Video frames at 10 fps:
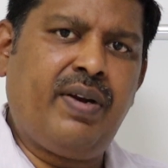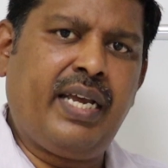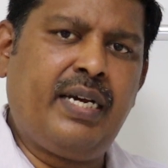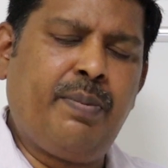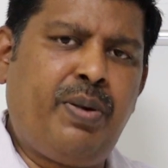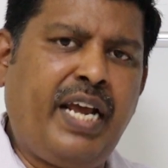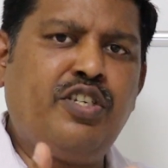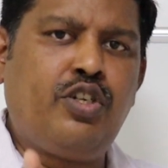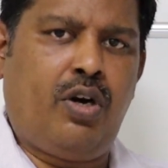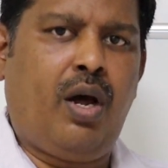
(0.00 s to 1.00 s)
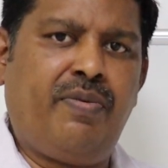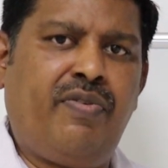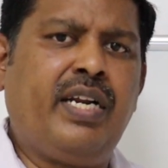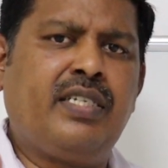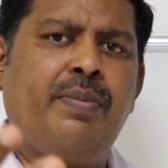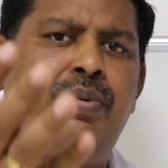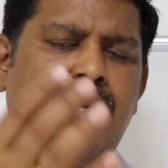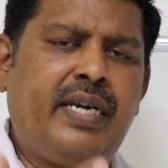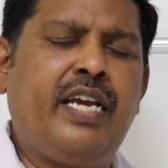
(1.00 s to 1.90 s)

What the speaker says: of like a price drop, for example,